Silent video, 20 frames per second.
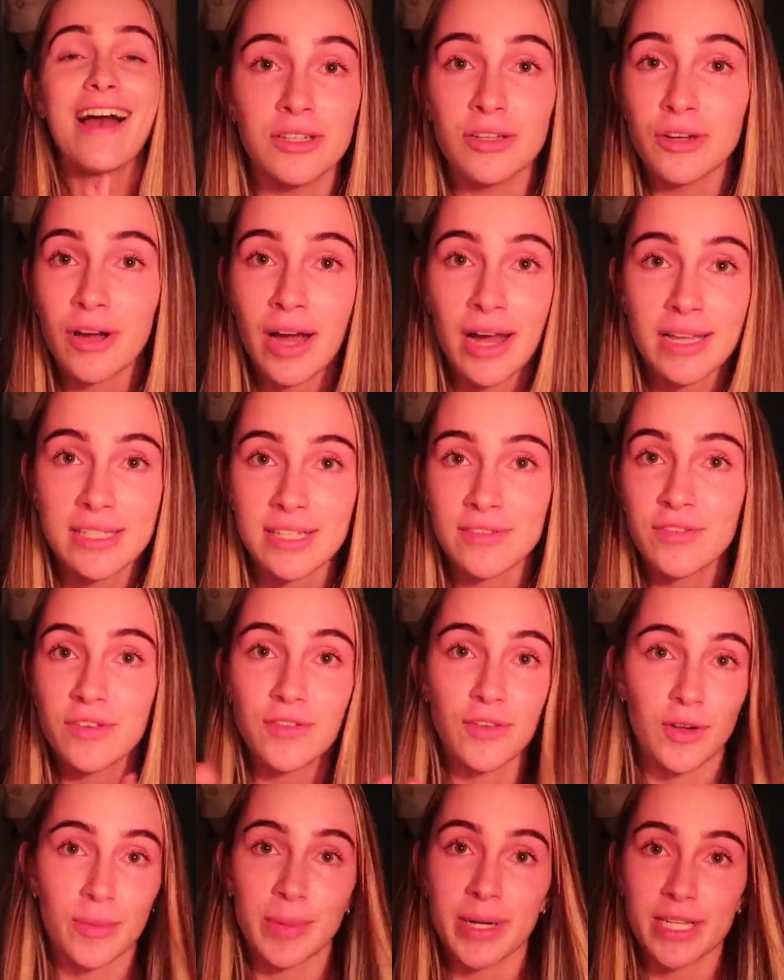You guys, if you
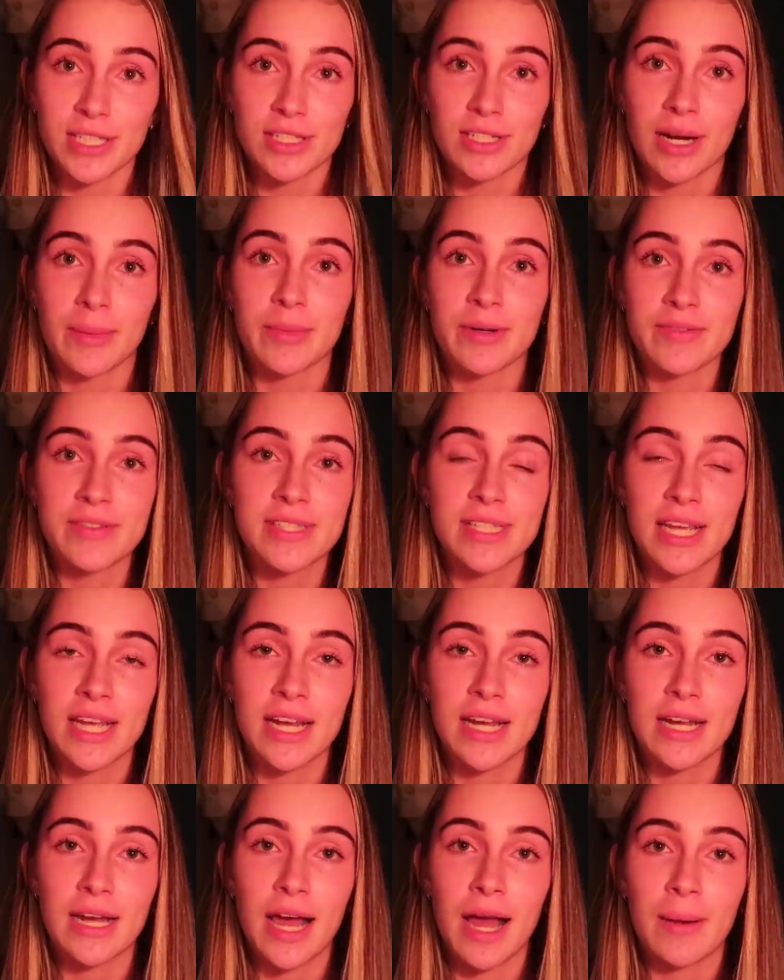follow me on Instagram, would have
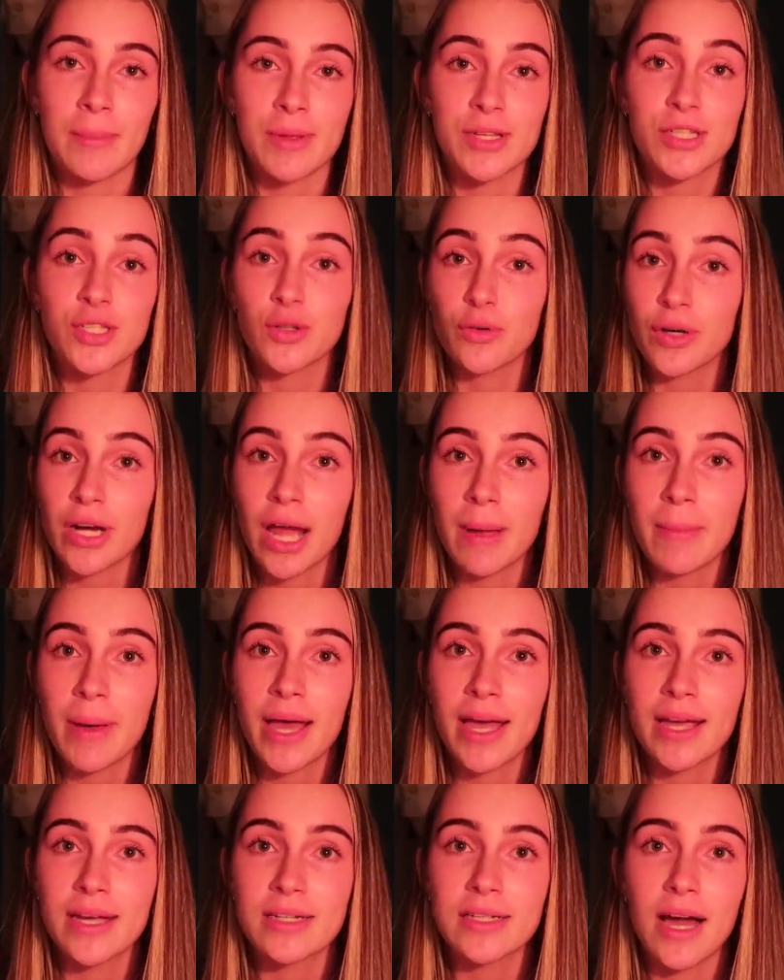seen a story I
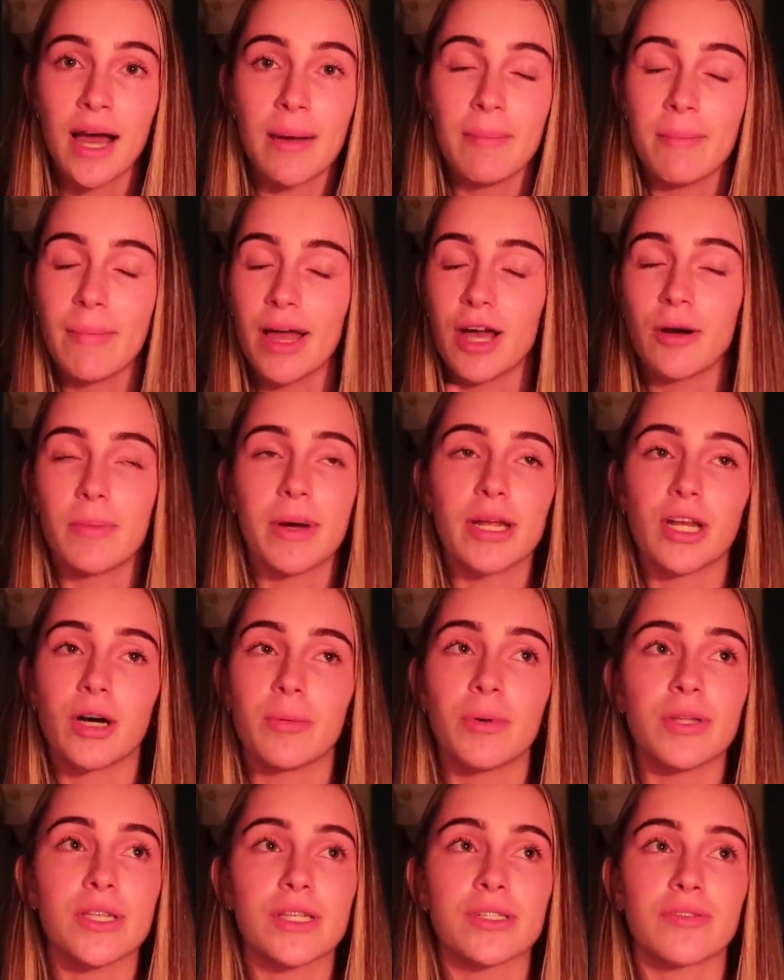made. I may or may
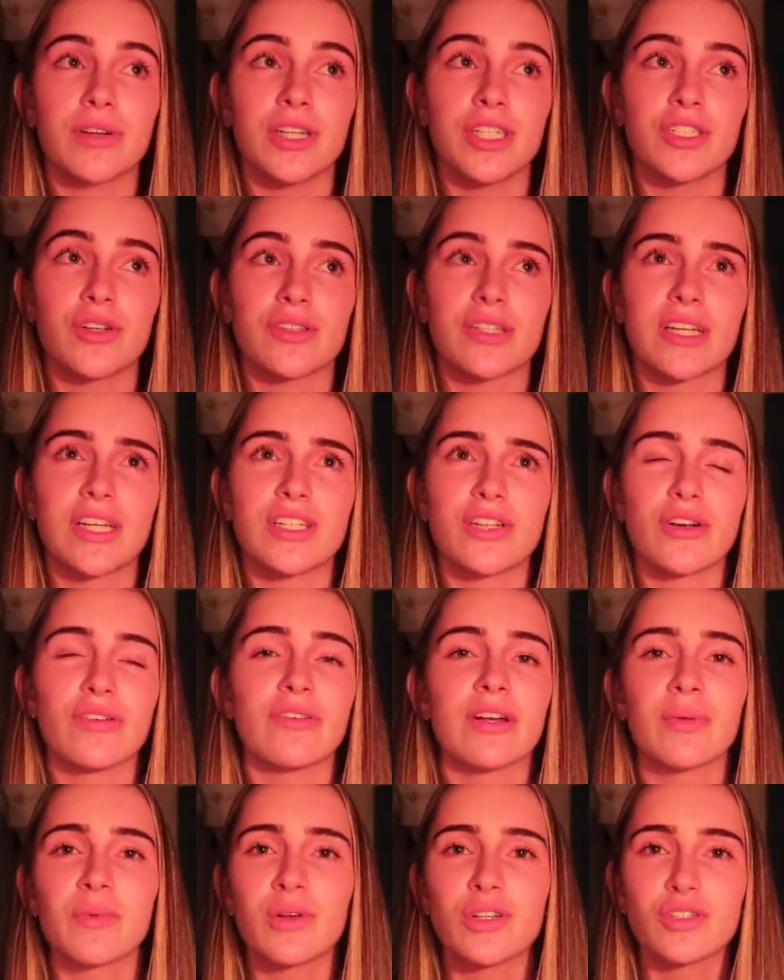not put the screenshots and I don't
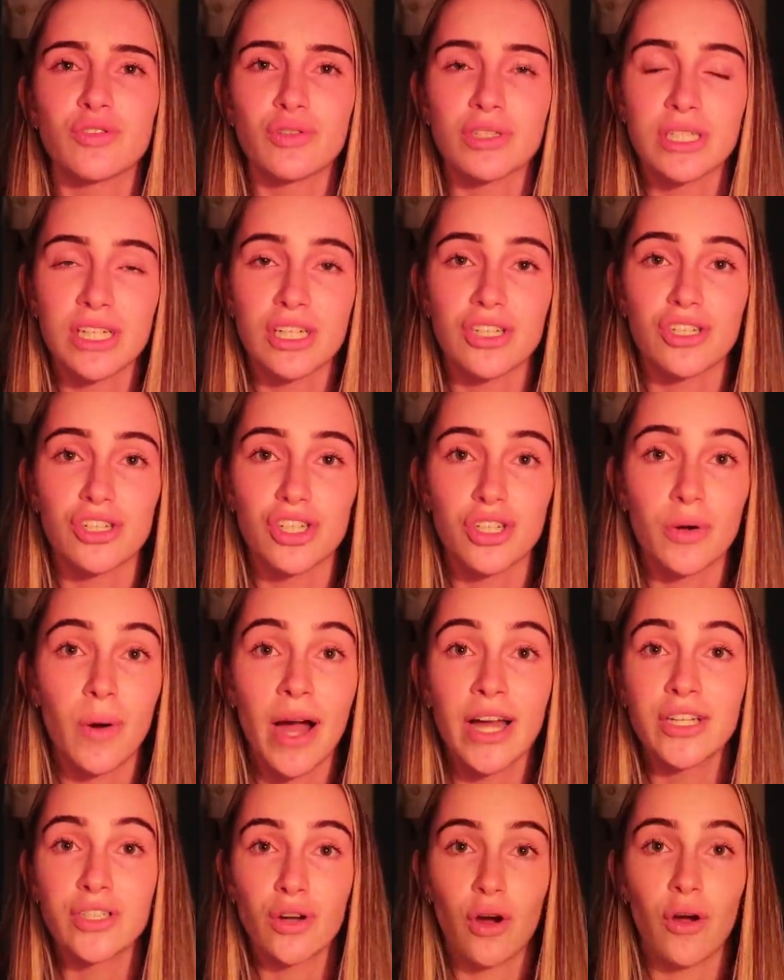really want to draw attention to it.
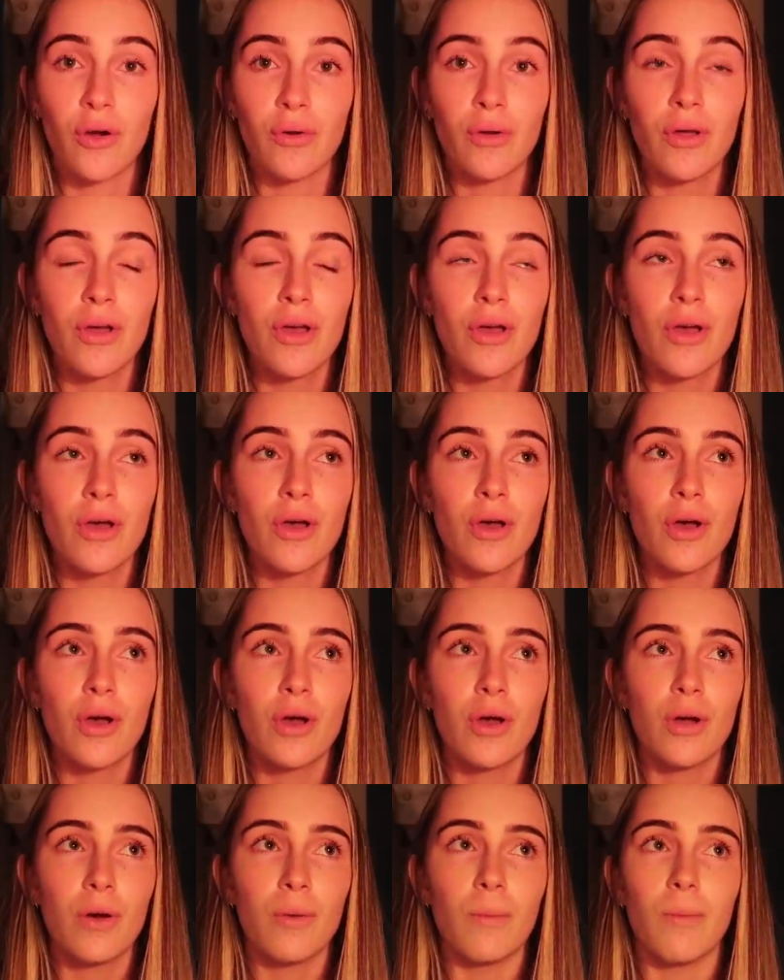I don't
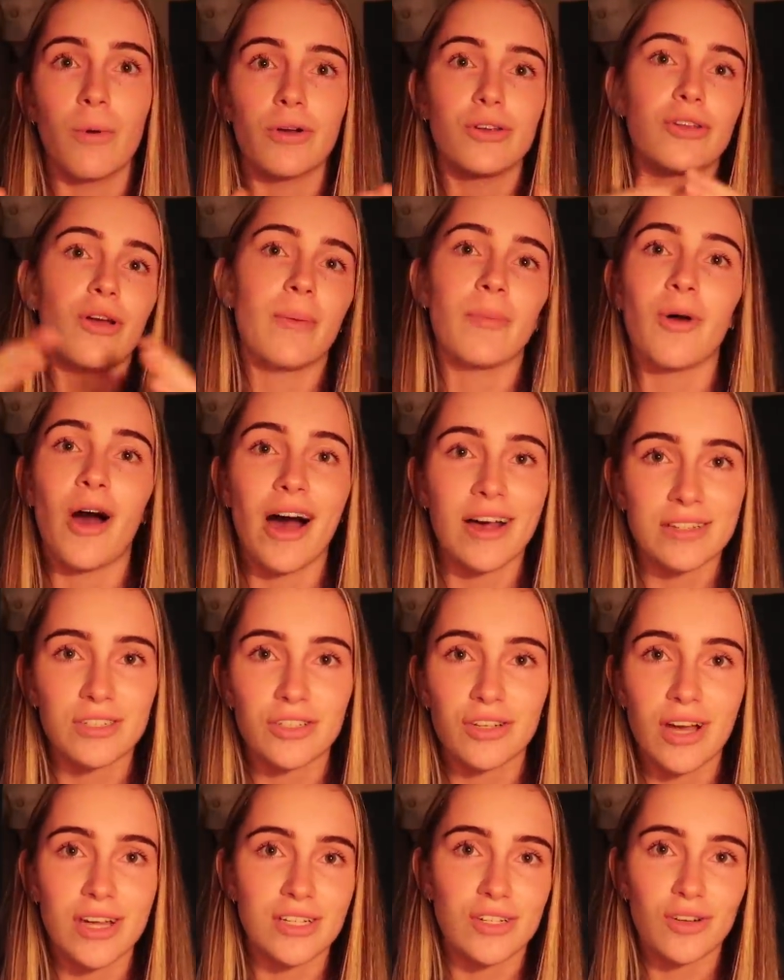want you, I'm not
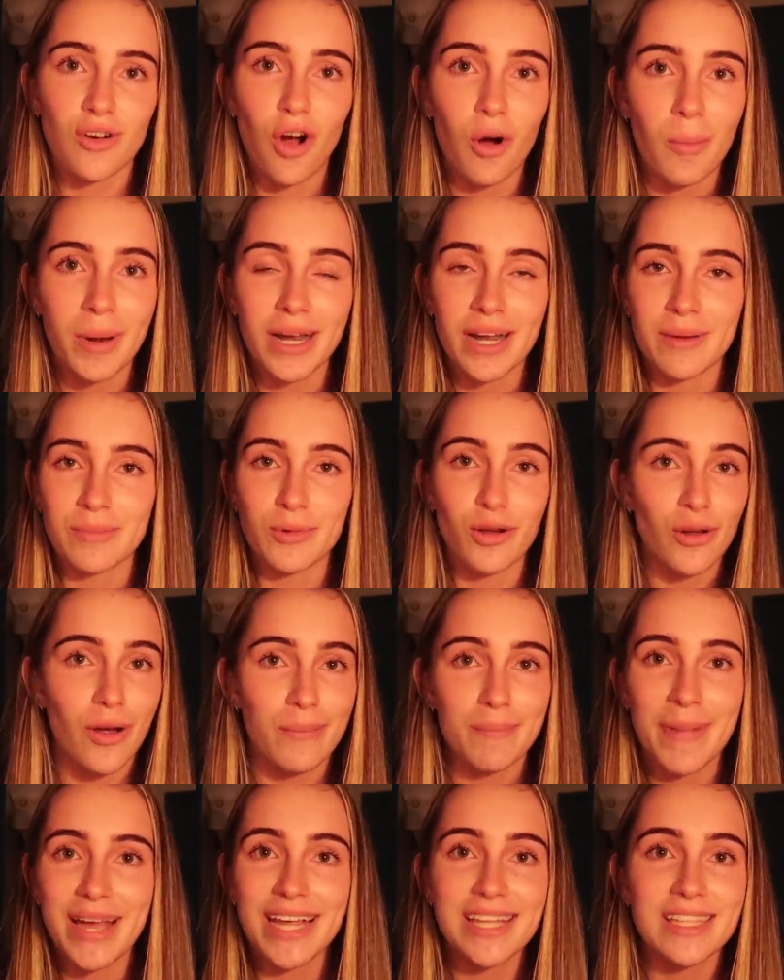asking you guys to comment, I'm
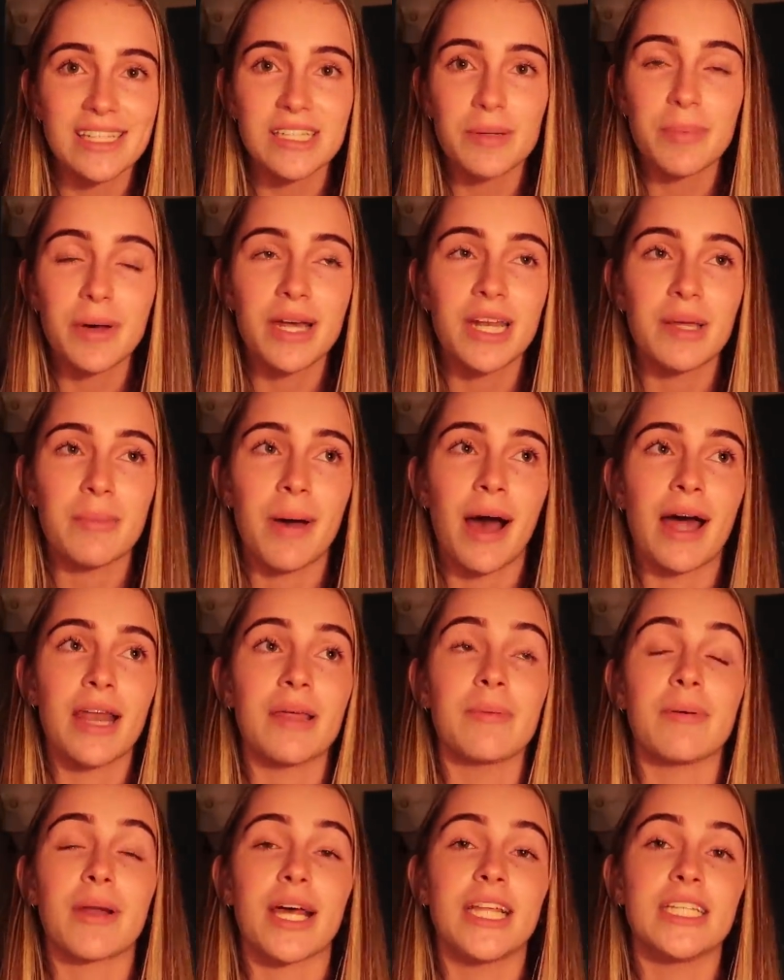not making this a pity
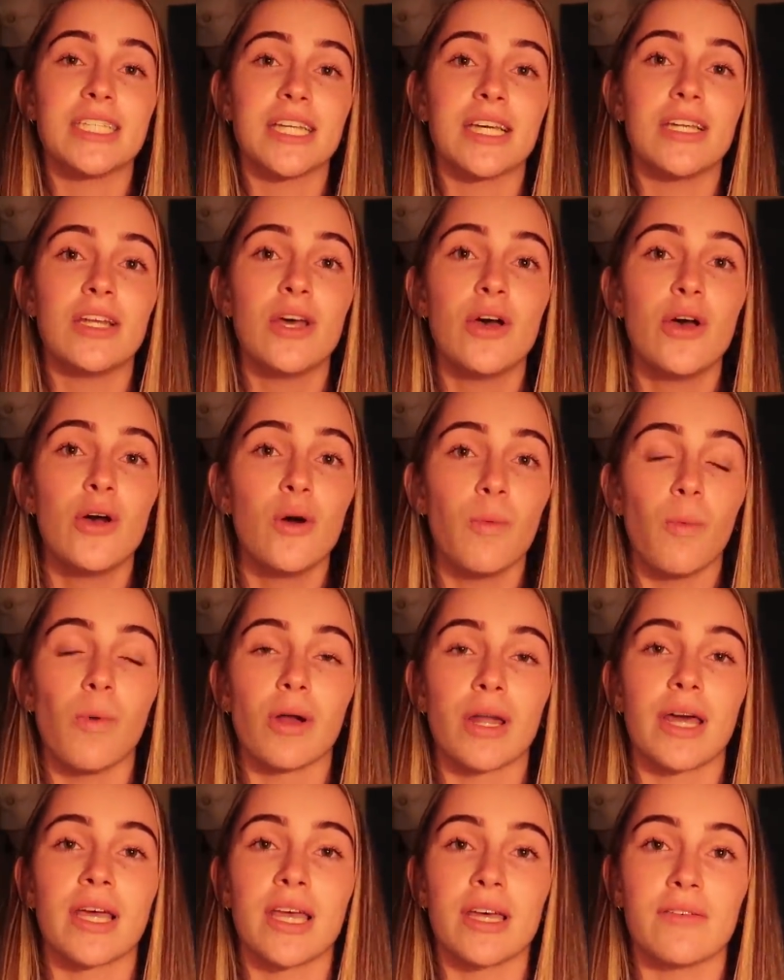party, but I did
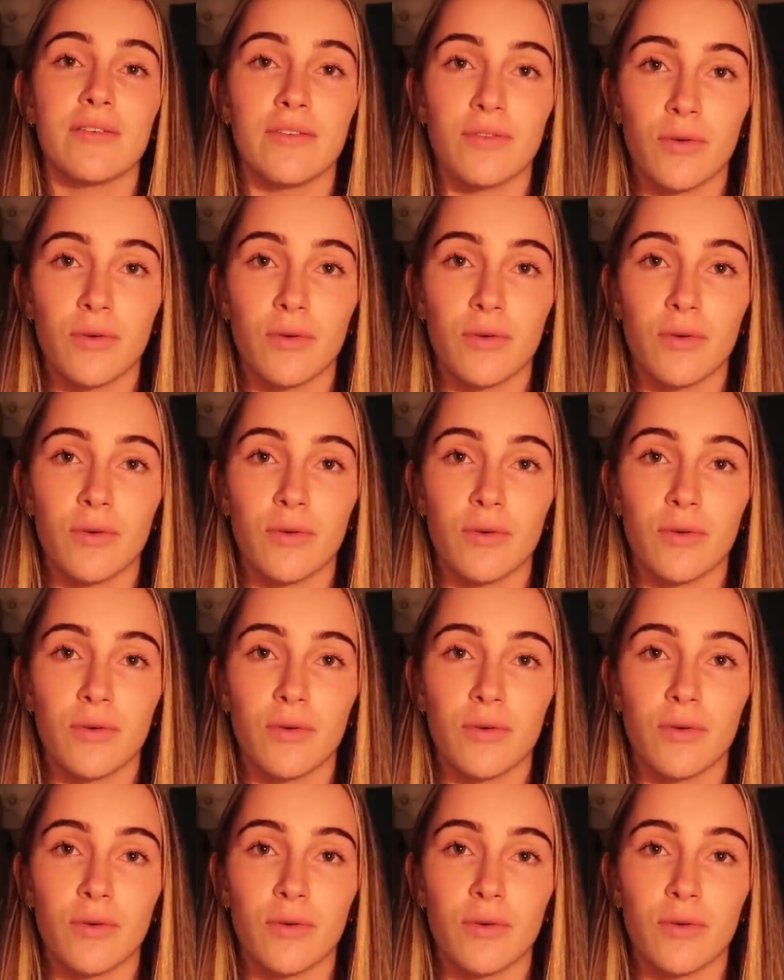want to give a